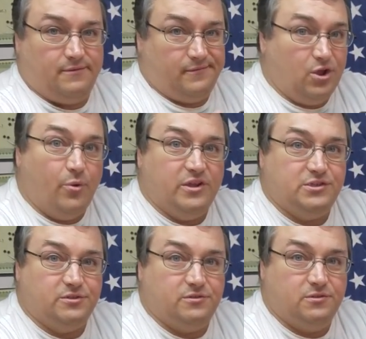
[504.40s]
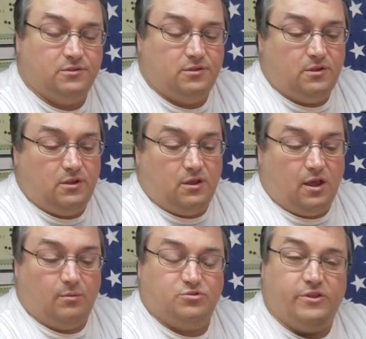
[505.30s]
no issues.
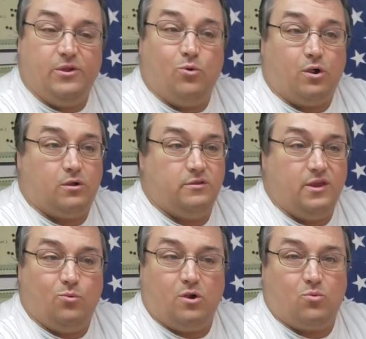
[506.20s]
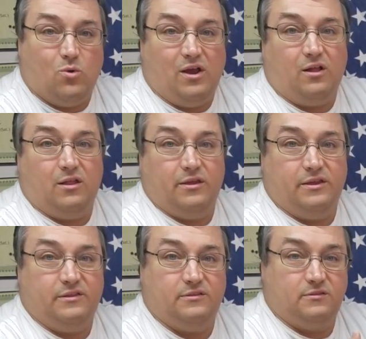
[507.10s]
So they work. They work well
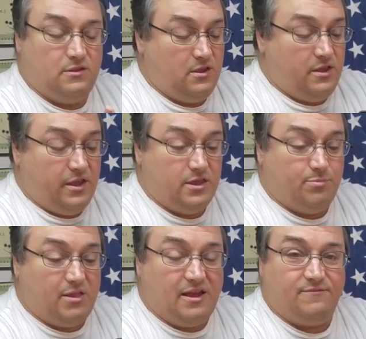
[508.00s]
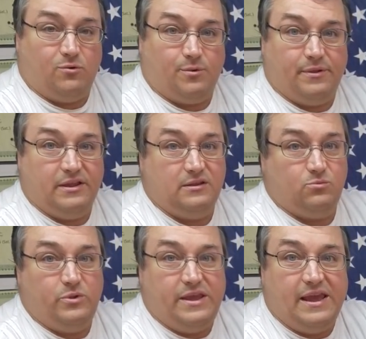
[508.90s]
in the platform, and
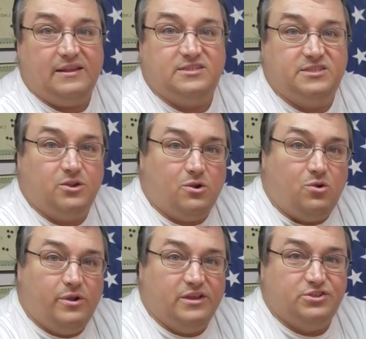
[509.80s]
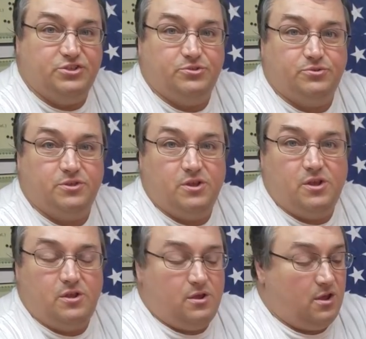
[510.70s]
we had 0 issues
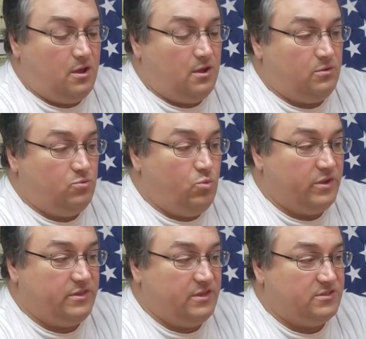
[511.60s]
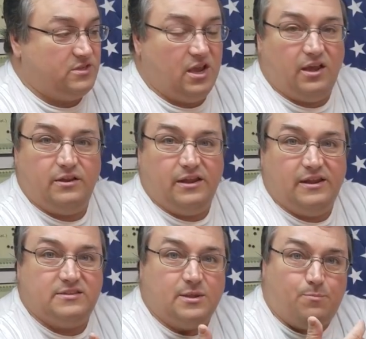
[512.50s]
with this gun. And
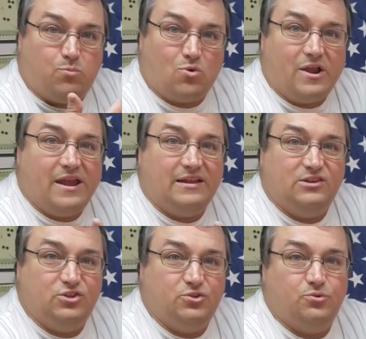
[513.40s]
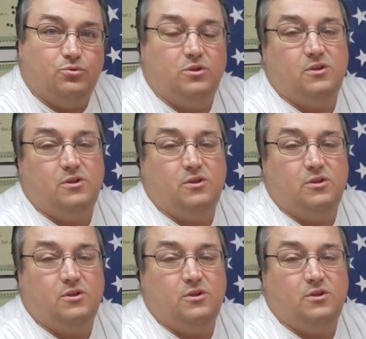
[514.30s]
it's a brand new